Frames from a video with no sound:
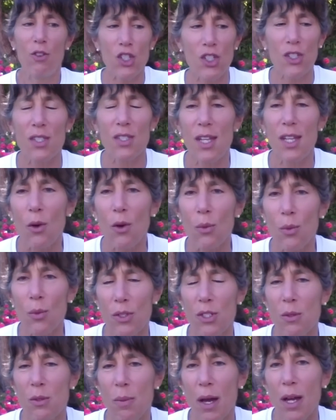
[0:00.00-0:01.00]
vicious
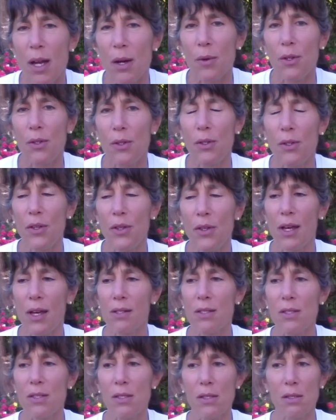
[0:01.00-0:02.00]
downward spiral. And
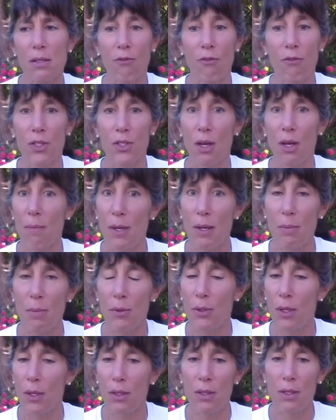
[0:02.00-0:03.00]
that's for some
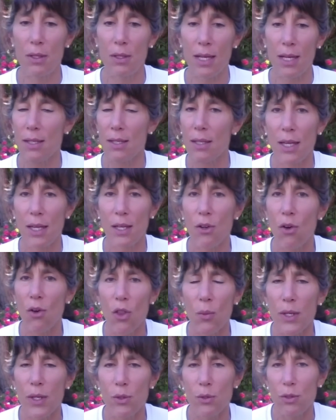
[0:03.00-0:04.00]
people can escalate
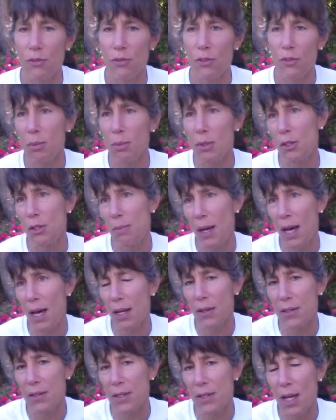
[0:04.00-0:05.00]
all the way to a full blown
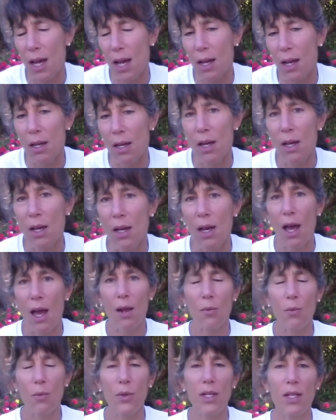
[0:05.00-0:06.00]
panic attack.
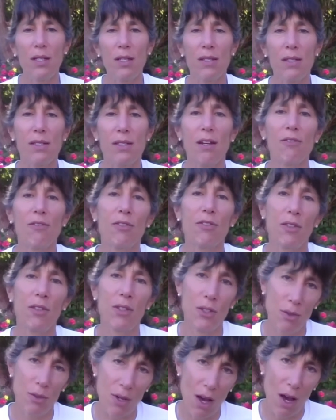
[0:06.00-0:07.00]
And we
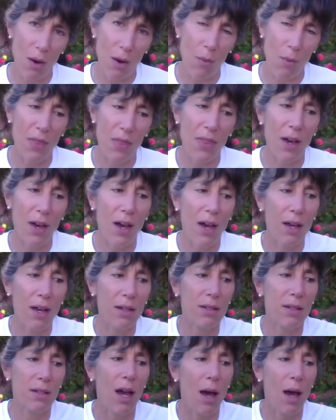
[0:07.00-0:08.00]
definitely do not want that
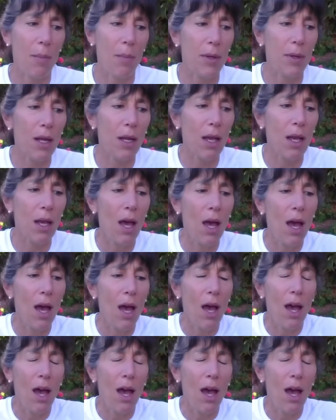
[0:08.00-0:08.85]
happening.